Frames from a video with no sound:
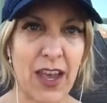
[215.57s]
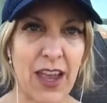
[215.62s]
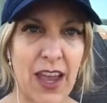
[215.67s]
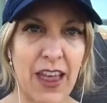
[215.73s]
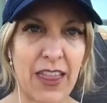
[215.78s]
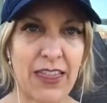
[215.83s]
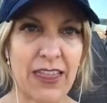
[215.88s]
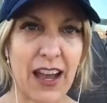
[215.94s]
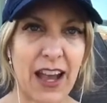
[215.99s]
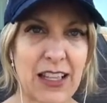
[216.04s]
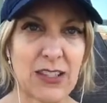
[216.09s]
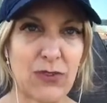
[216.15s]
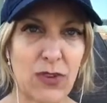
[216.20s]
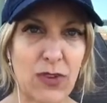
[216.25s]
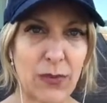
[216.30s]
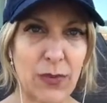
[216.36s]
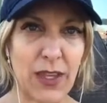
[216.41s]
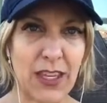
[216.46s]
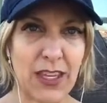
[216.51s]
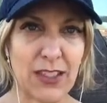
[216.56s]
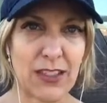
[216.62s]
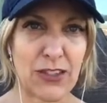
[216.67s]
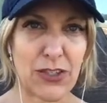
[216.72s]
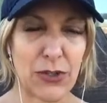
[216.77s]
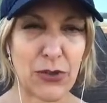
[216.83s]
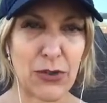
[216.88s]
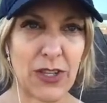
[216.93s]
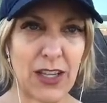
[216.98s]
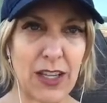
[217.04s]
And that's when we can
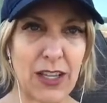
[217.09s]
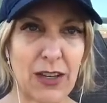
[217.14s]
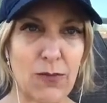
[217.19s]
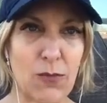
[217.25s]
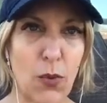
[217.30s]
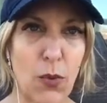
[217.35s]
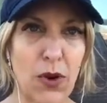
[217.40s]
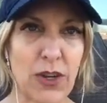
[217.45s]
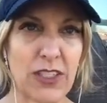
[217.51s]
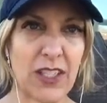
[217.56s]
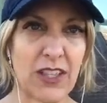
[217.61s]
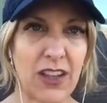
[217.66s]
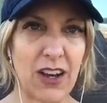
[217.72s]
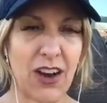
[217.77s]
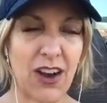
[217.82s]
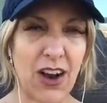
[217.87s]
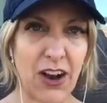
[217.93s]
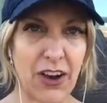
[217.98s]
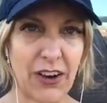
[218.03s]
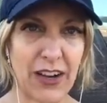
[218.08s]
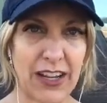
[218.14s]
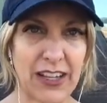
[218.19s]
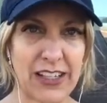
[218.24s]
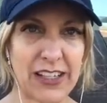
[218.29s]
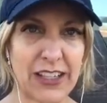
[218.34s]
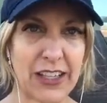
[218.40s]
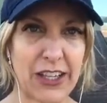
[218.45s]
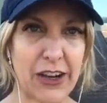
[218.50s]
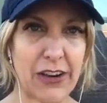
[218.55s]
tune in more to the heart and
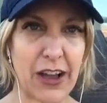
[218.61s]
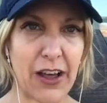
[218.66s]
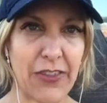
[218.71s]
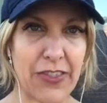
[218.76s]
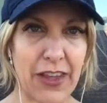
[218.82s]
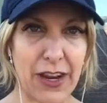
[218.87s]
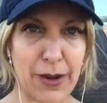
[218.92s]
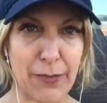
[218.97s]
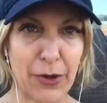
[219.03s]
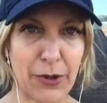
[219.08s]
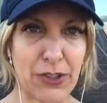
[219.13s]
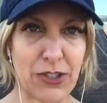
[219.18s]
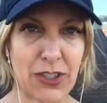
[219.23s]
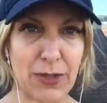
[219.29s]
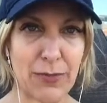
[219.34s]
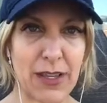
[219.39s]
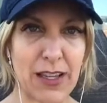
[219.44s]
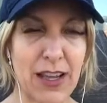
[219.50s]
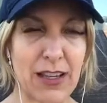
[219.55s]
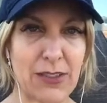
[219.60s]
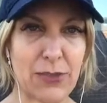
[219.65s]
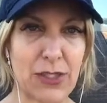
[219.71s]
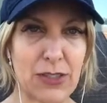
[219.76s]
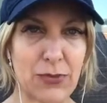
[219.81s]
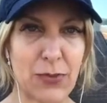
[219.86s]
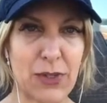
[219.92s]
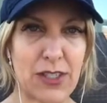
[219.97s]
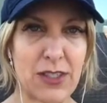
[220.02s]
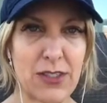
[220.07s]
clear out that emotion, because as
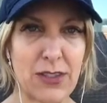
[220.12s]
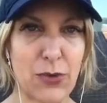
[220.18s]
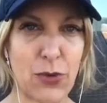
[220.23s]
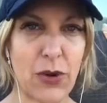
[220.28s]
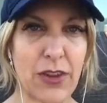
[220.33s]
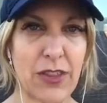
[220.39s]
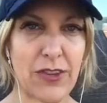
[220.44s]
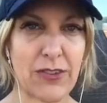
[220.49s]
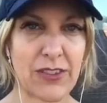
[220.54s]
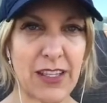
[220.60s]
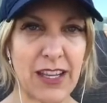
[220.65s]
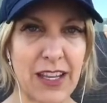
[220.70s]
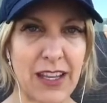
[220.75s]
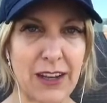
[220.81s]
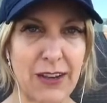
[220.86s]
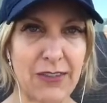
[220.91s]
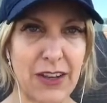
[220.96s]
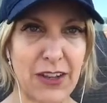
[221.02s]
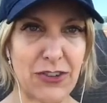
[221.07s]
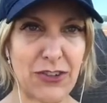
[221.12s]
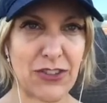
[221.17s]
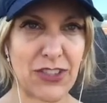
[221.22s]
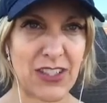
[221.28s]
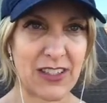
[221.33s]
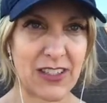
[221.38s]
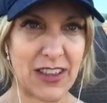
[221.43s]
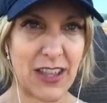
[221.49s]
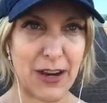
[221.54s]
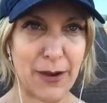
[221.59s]
we store those negative
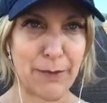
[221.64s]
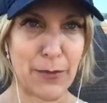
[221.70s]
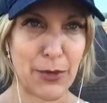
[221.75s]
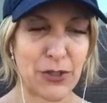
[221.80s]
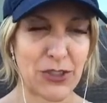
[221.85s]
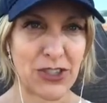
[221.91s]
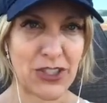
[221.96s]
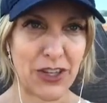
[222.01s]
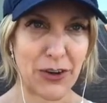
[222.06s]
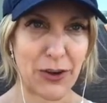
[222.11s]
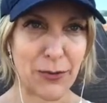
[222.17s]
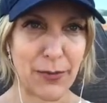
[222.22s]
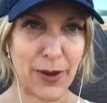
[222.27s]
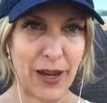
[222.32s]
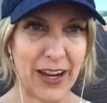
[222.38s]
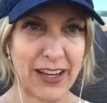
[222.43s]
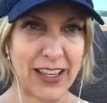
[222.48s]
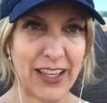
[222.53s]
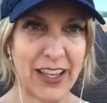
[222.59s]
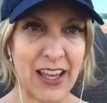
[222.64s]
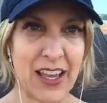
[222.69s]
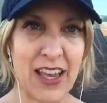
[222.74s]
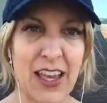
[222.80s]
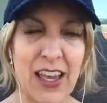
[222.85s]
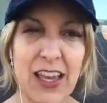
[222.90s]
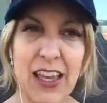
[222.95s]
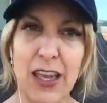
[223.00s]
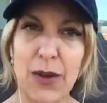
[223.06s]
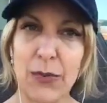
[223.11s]
energies and that emotion in our body,
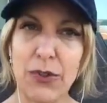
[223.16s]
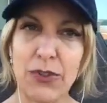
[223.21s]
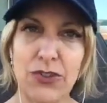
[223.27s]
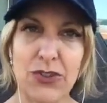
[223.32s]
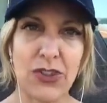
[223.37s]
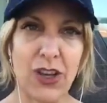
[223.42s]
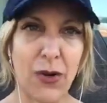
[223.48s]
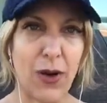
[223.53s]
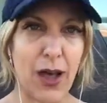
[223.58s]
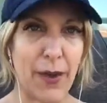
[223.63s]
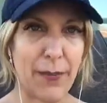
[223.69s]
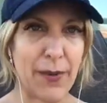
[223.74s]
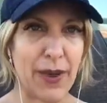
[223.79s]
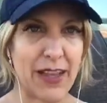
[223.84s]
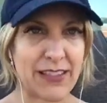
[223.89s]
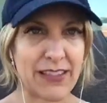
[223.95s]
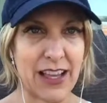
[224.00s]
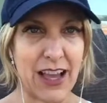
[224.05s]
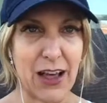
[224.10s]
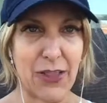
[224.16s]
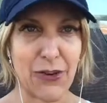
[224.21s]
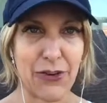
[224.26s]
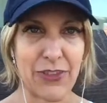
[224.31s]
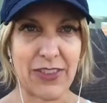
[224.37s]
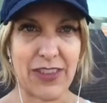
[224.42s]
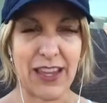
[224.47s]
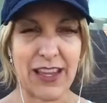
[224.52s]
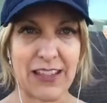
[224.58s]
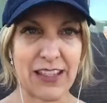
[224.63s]
it will show up as other
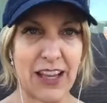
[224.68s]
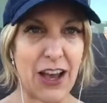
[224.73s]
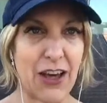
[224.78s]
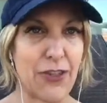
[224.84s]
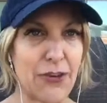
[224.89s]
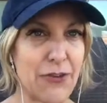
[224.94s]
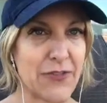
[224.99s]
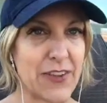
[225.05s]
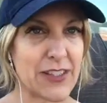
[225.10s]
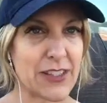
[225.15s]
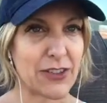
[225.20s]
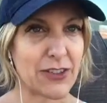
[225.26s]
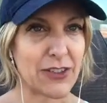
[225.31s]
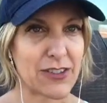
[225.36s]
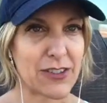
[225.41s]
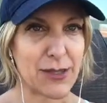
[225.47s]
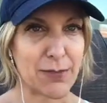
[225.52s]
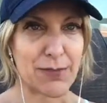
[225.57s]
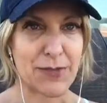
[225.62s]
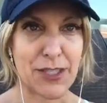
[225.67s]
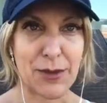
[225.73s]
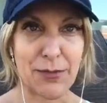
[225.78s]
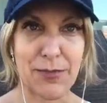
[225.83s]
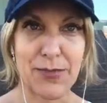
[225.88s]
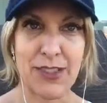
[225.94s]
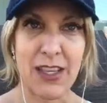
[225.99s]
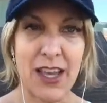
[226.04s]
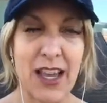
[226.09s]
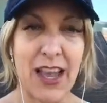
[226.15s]
things, other physical
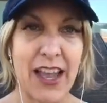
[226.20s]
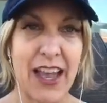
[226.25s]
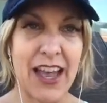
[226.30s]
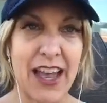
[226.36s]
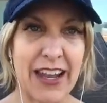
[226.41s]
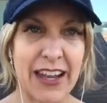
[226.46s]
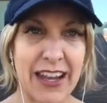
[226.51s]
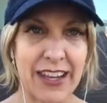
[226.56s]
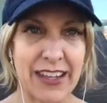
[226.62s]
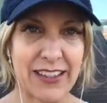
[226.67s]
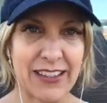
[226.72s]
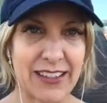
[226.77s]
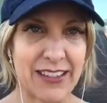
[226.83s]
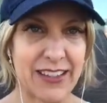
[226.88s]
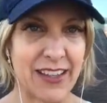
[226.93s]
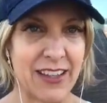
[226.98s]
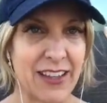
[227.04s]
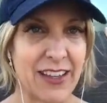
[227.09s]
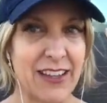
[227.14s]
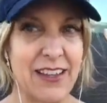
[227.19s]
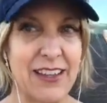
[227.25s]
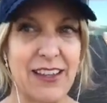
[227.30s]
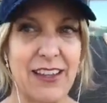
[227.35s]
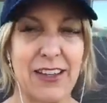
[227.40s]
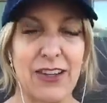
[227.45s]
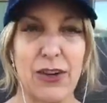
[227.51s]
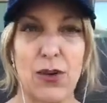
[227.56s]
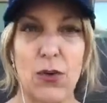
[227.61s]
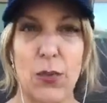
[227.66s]
symptoms, headaches,
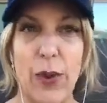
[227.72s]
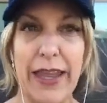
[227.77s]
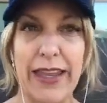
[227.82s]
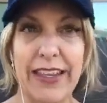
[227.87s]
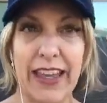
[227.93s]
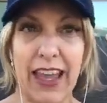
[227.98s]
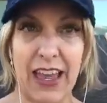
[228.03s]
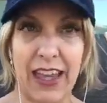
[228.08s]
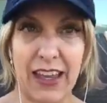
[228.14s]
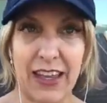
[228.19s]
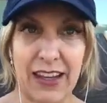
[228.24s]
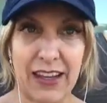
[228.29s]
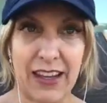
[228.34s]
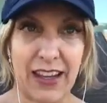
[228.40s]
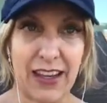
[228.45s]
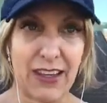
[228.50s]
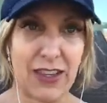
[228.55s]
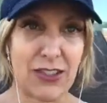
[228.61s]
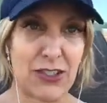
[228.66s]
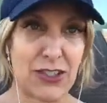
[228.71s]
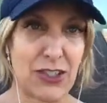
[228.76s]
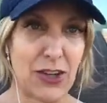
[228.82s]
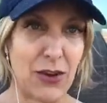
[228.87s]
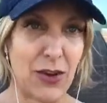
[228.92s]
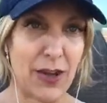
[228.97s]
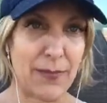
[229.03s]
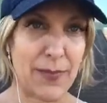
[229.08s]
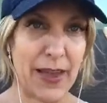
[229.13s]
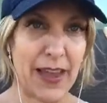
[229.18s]
weight gain. It can show
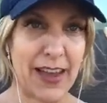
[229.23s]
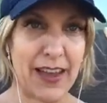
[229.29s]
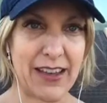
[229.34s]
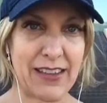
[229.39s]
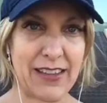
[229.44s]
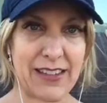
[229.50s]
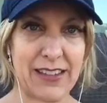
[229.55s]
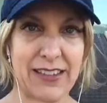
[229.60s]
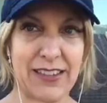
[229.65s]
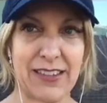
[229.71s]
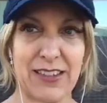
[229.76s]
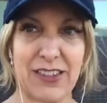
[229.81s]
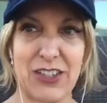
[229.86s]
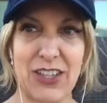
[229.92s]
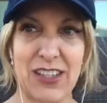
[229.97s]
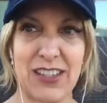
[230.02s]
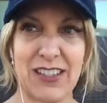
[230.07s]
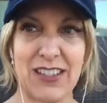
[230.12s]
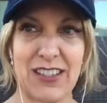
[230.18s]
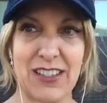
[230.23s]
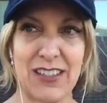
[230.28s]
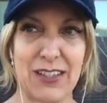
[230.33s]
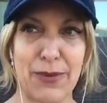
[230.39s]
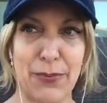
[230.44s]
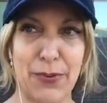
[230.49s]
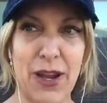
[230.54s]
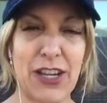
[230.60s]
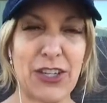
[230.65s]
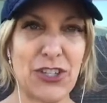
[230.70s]
up as just
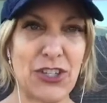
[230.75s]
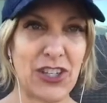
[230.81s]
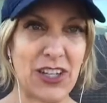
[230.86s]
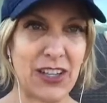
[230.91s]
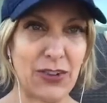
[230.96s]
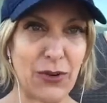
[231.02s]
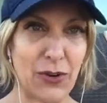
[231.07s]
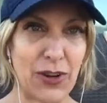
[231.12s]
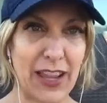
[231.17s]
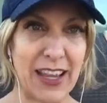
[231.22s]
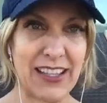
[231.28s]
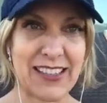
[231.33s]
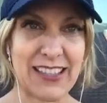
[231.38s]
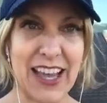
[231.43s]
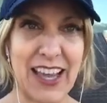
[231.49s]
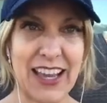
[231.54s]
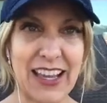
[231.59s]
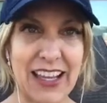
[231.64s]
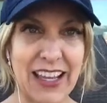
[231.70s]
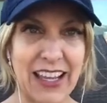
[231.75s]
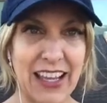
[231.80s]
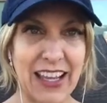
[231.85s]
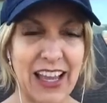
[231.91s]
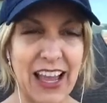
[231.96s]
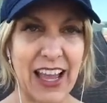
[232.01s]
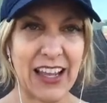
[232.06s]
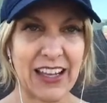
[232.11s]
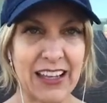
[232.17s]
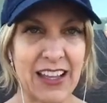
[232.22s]
depression or anxiety,
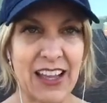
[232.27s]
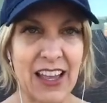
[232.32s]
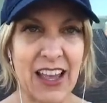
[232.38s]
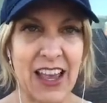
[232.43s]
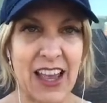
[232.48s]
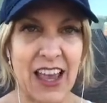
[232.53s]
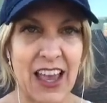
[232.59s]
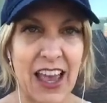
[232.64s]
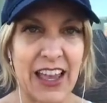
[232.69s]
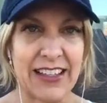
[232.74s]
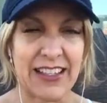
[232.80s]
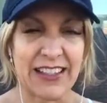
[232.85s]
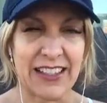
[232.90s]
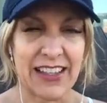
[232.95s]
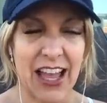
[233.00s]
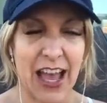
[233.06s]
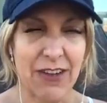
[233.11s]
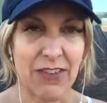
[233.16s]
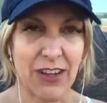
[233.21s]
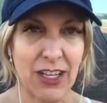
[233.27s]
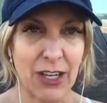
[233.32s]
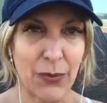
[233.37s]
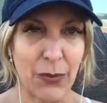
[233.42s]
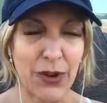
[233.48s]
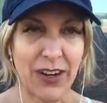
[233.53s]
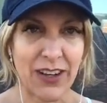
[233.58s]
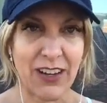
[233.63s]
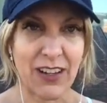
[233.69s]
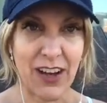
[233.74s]
and it doesn't have
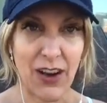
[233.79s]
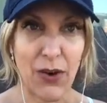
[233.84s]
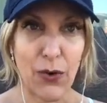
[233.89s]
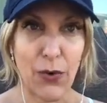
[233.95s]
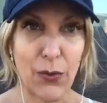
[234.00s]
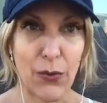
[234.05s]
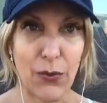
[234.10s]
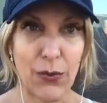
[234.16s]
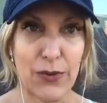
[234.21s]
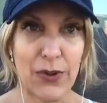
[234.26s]
anywhere to go.